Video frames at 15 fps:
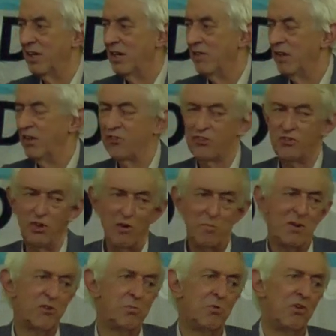They're so
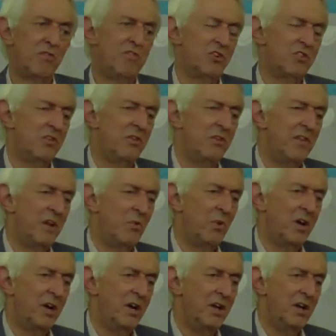much more efficient than they
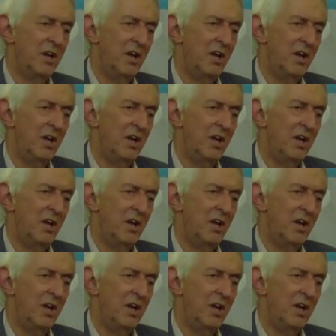were.